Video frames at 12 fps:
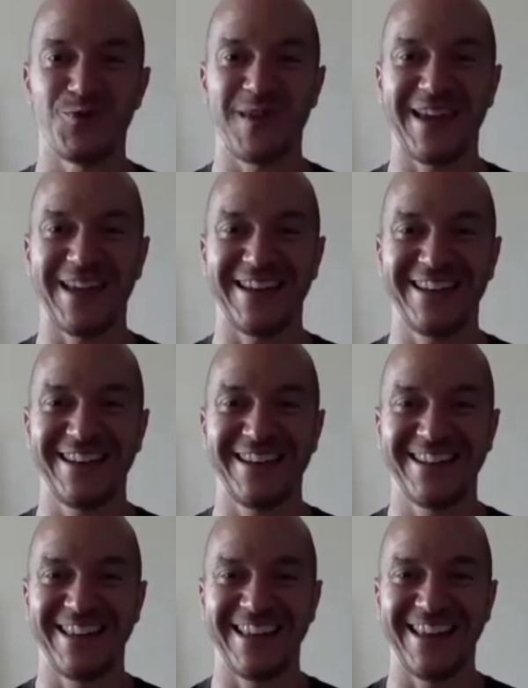man.
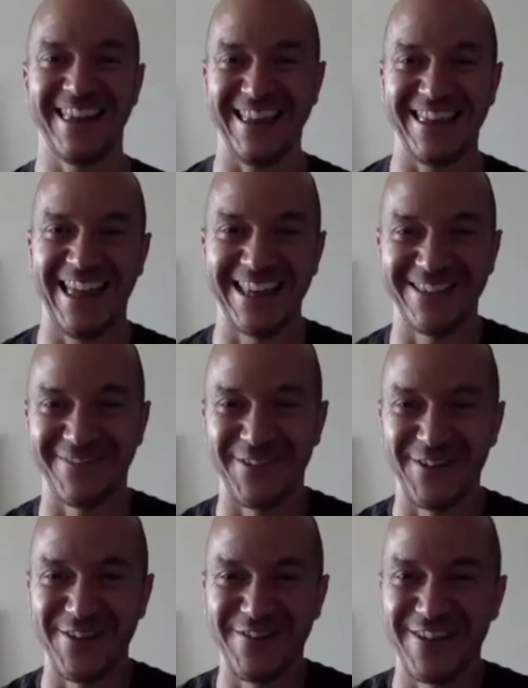That's
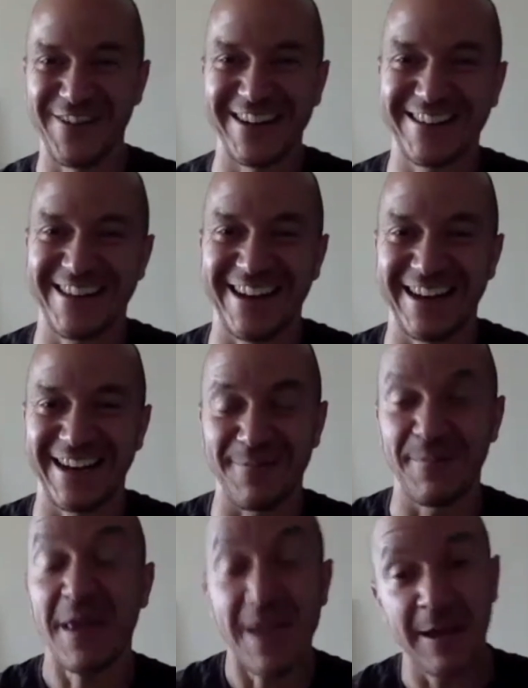very, very
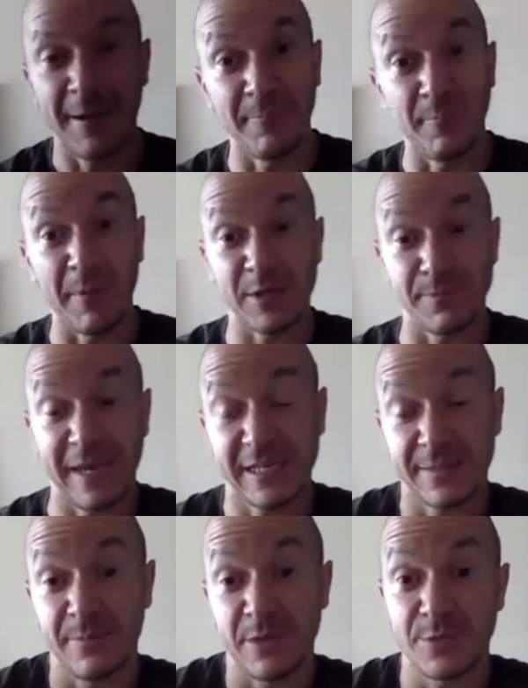exciting, and makes
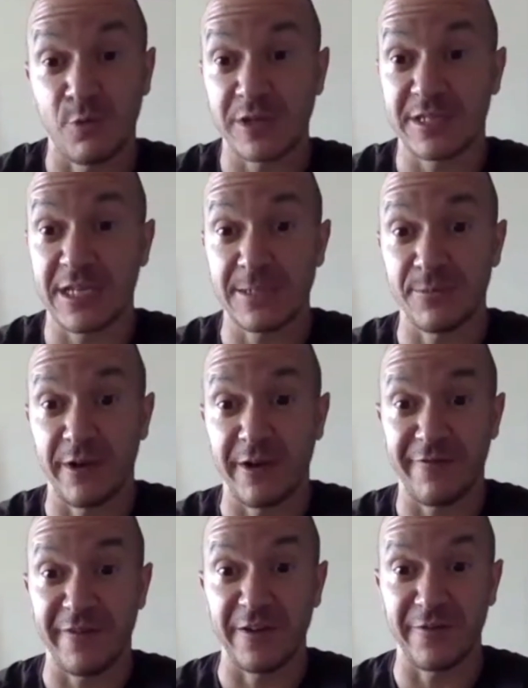it much more accessible, I
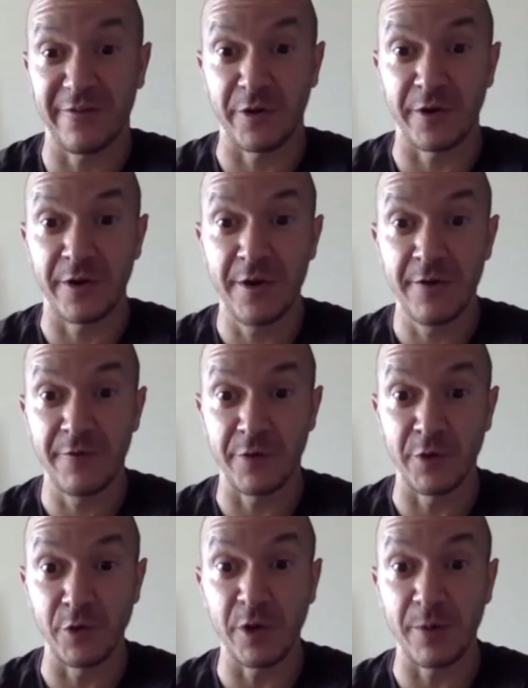feel, for
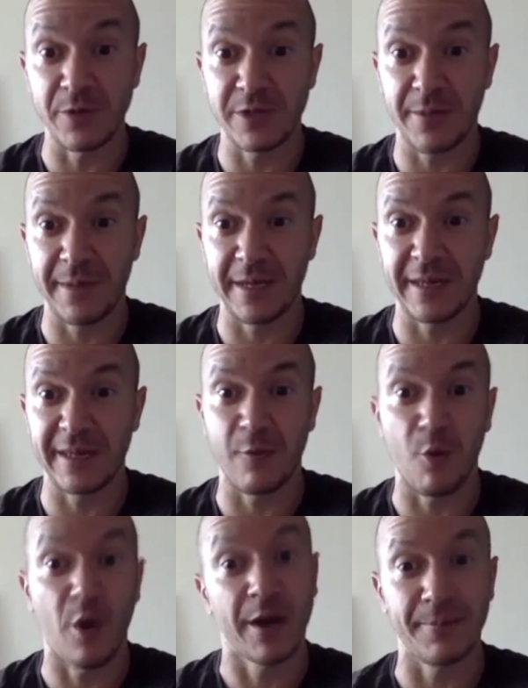newcomers coming in that
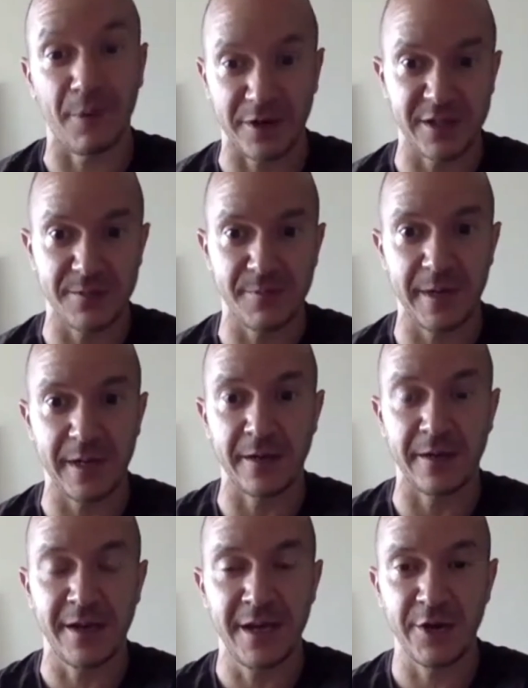want to participate
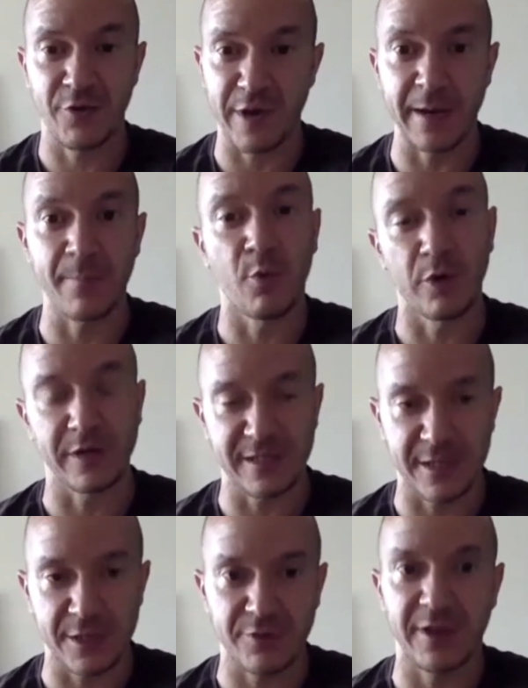in creating more
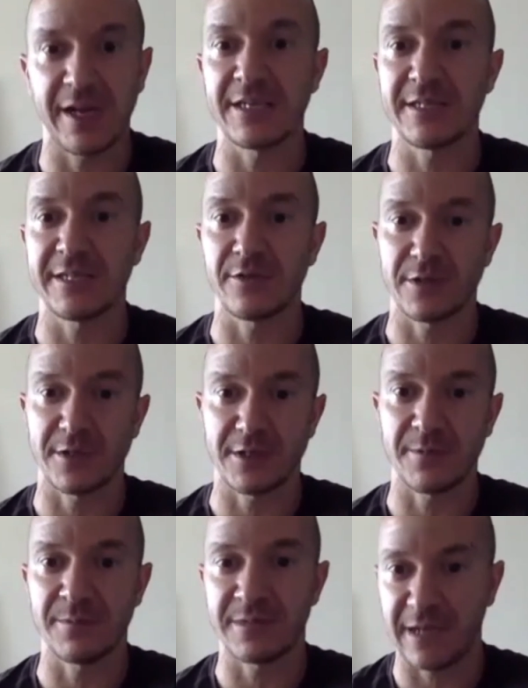decentralized
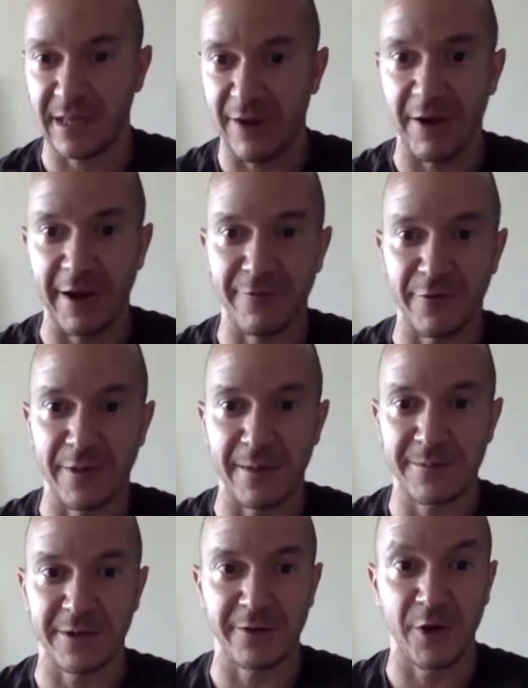ecosystems and allowing for them
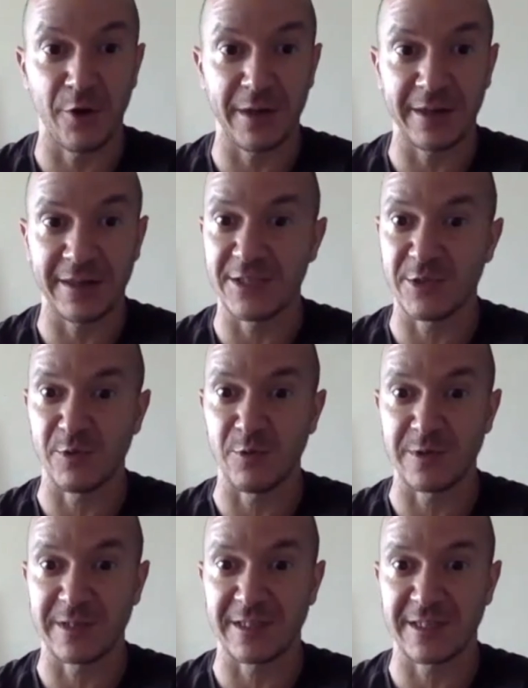to know that these
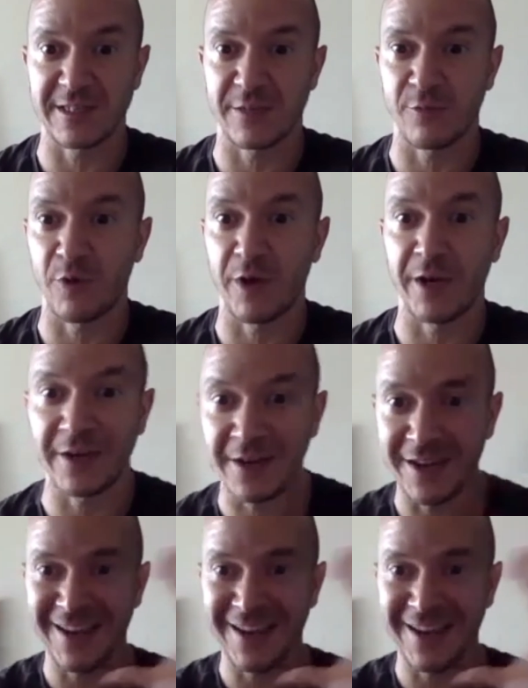tools exist in one